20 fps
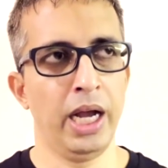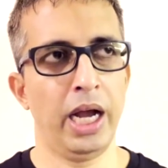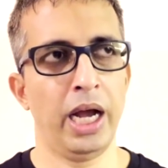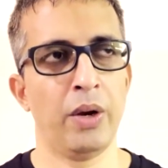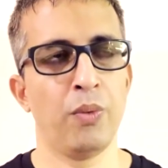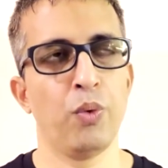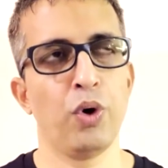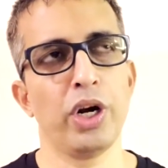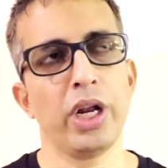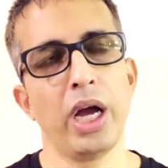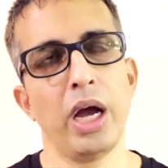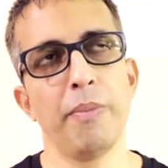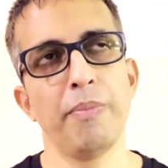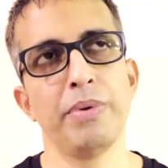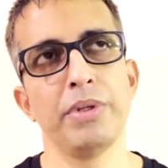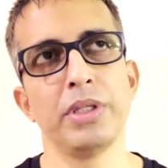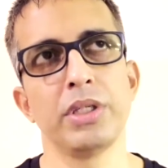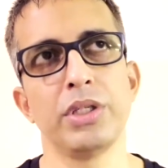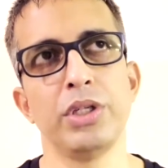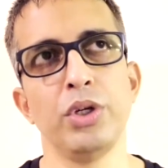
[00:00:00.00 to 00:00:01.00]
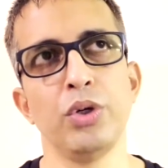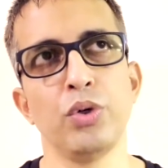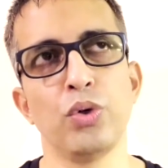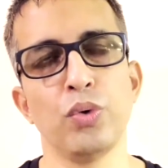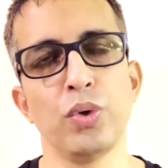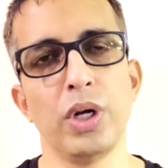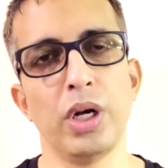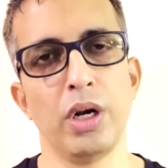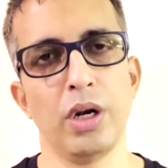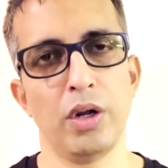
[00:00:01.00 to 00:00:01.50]
And what happens due
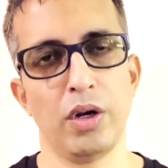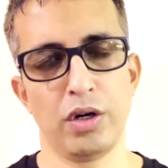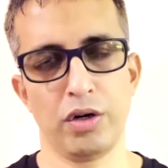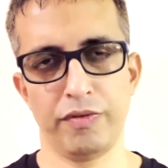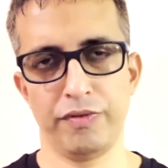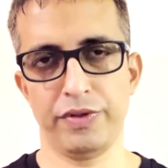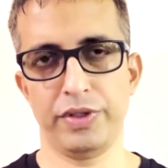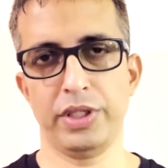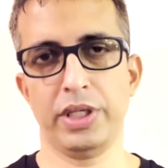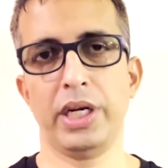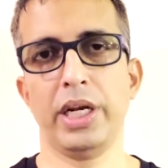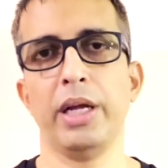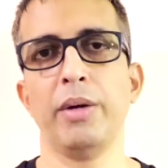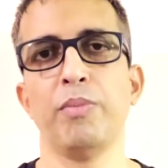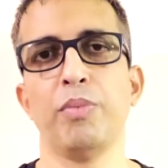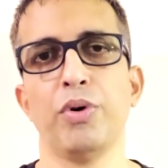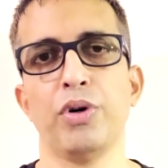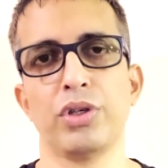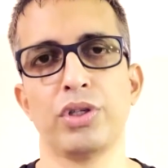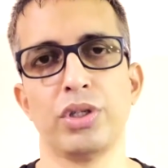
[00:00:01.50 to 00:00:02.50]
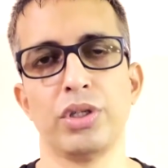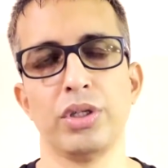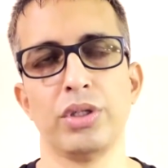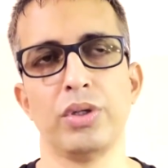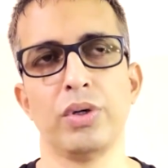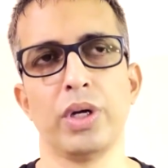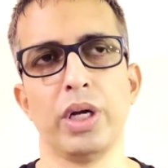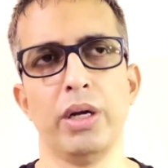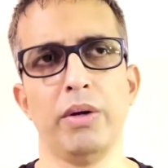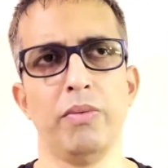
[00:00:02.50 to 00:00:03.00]
to a lot of sitting
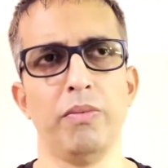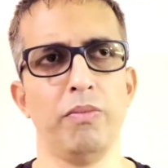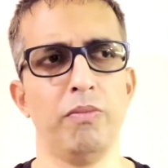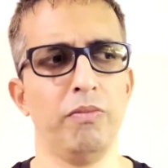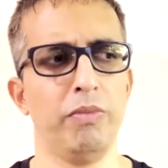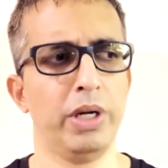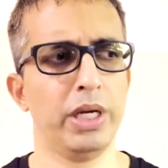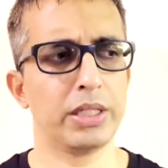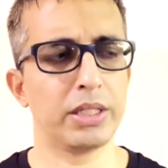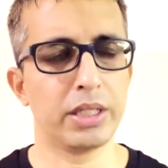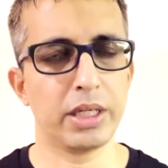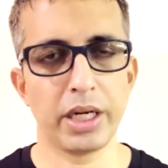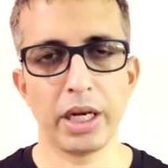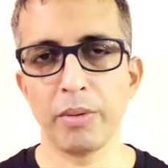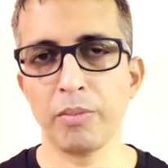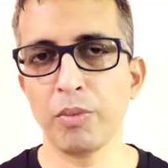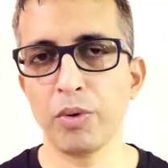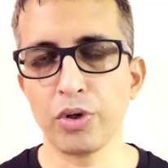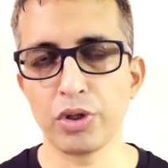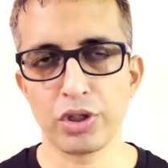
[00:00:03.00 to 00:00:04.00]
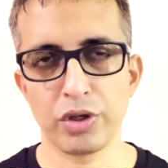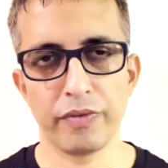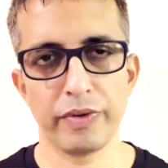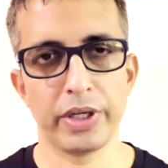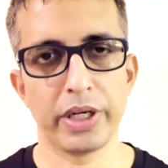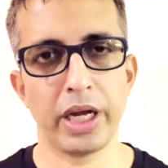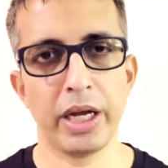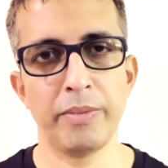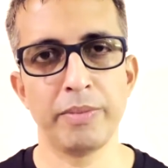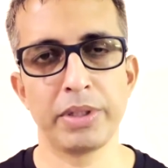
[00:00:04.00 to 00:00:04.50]
postures, okay, we are sitting most of
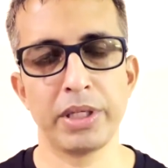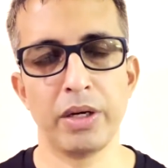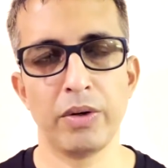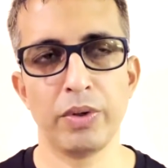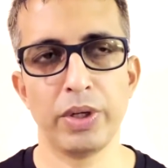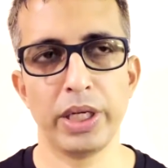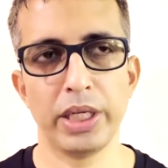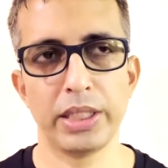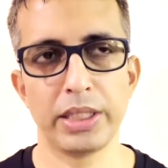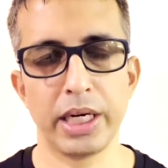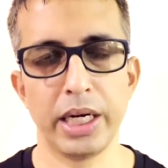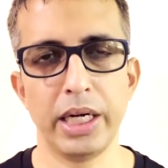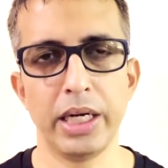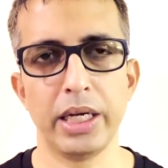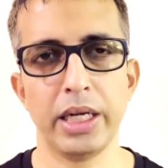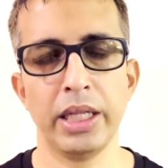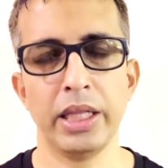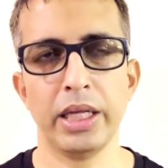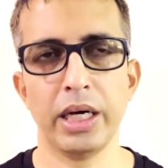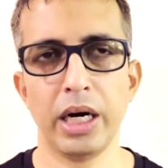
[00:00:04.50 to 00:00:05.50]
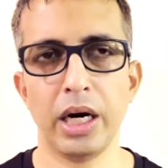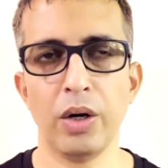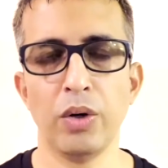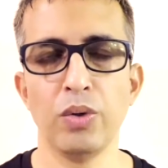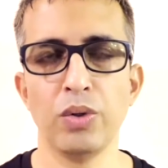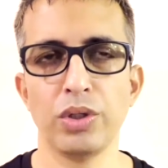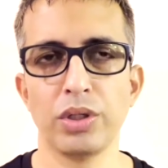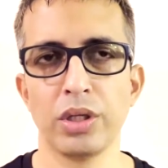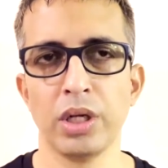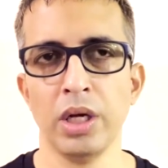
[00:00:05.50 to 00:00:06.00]
the times nowadays, right, in the
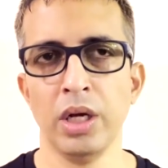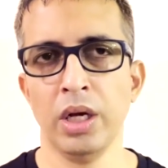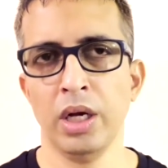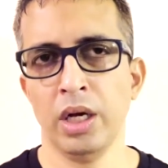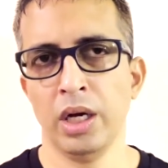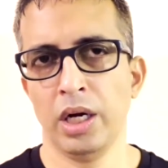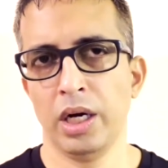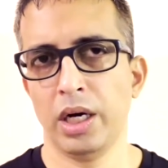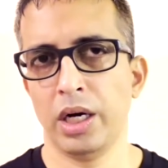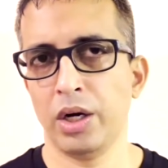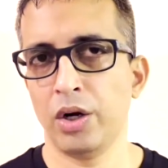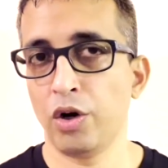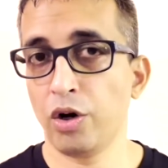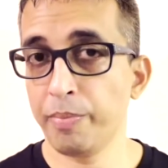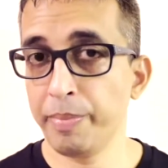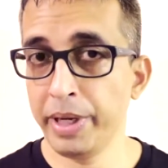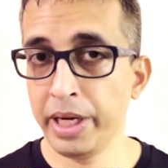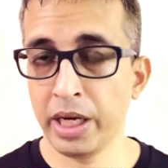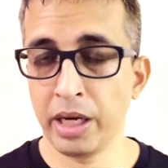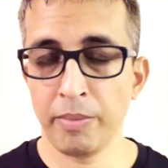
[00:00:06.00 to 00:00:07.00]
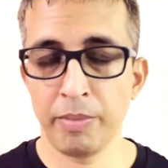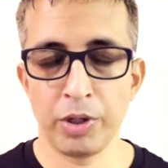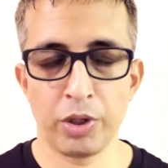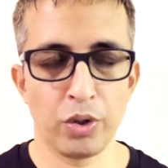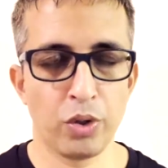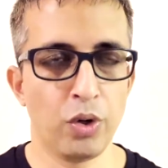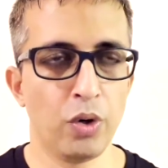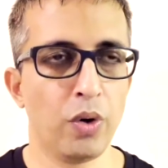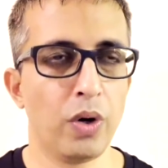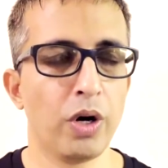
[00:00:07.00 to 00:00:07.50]
house, not being able
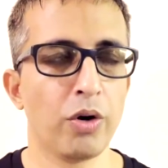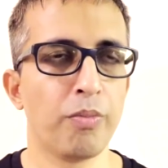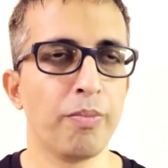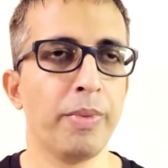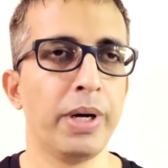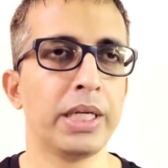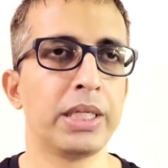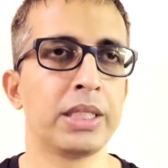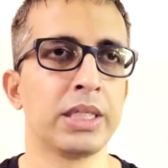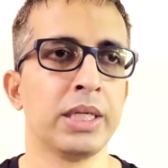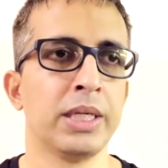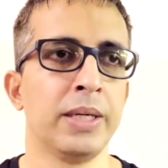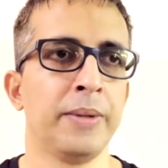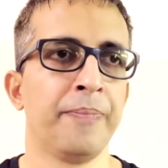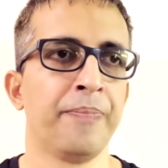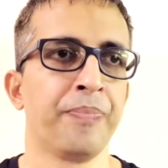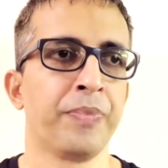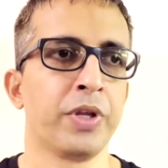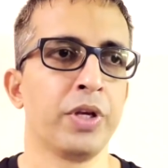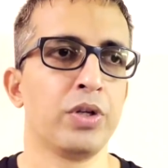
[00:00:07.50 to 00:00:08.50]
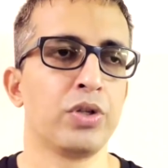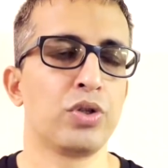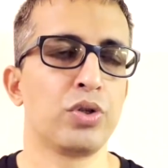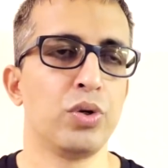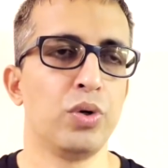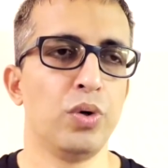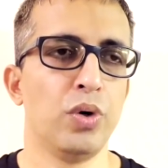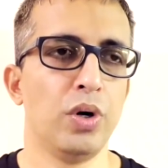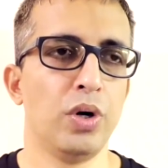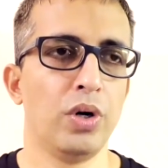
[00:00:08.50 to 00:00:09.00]
to go out much.
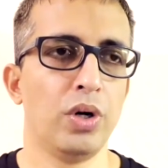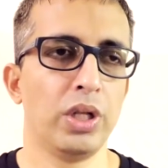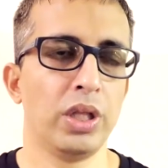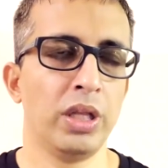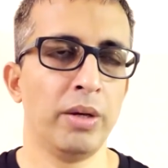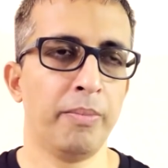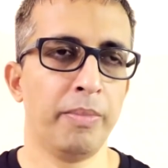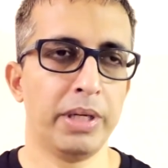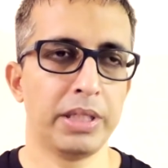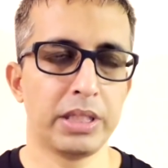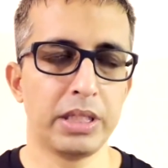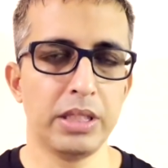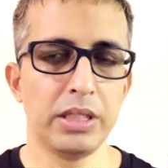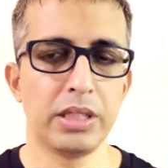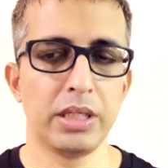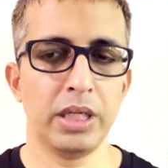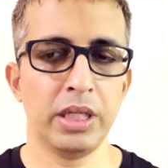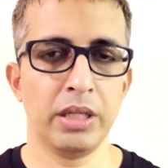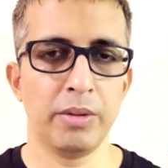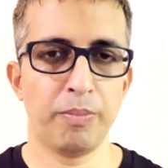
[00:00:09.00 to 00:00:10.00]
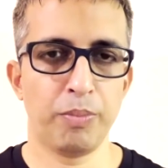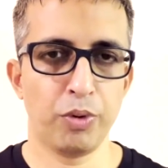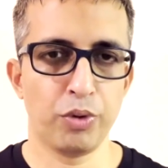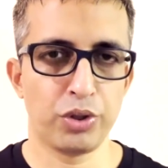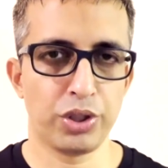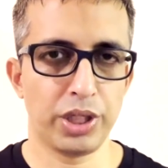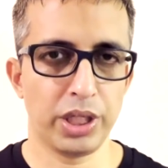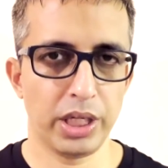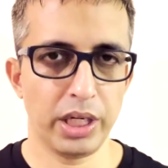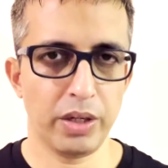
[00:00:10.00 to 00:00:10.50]
So the muscles in the
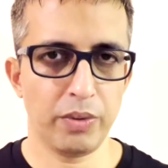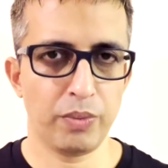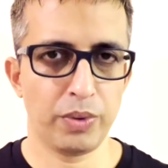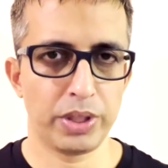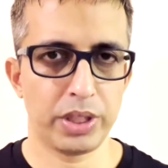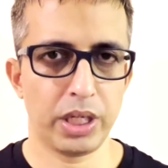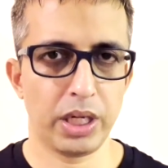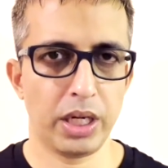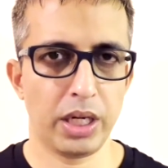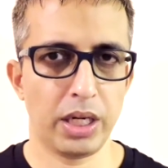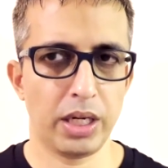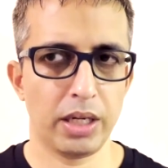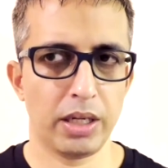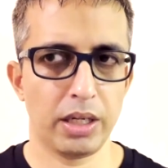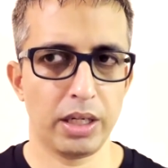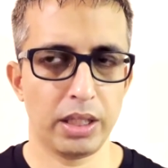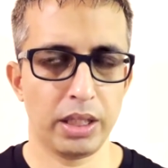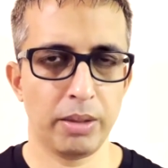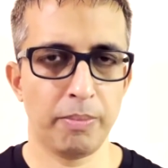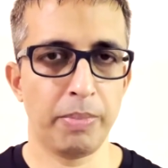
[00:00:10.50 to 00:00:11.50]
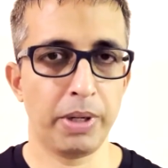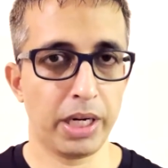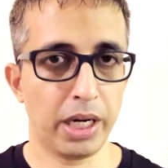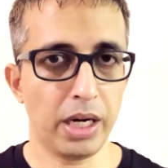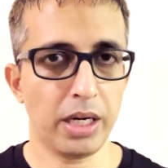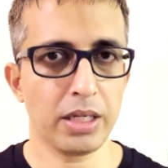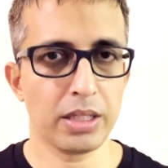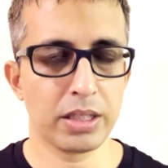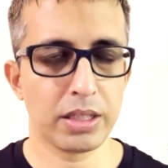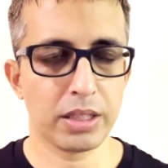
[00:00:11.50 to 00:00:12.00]
posterior, which are the
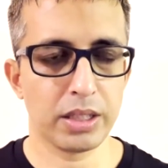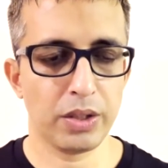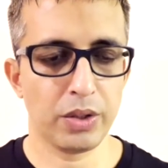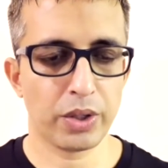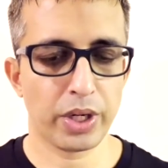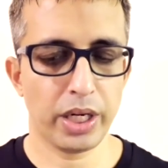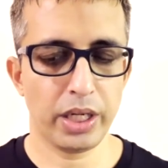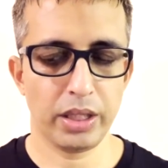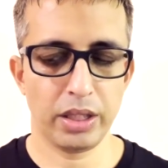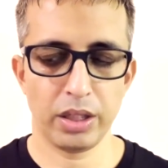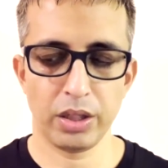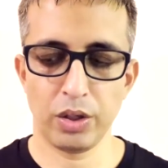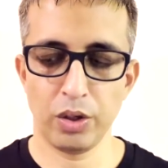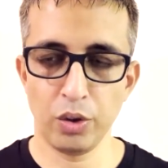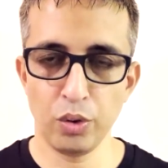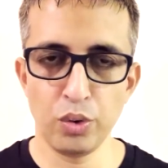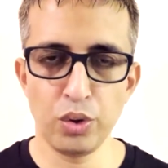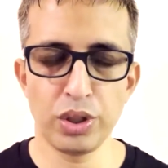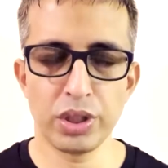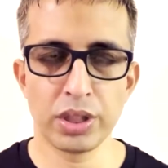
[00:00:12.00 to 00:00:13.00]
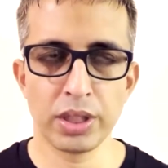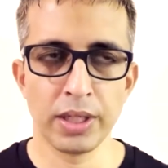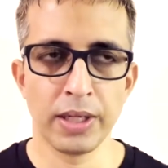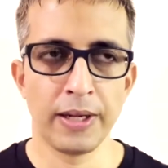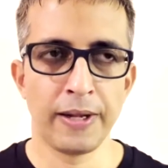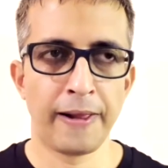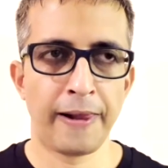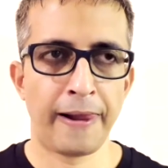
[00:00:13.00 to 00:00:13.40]
buttocks, okay, the glutes,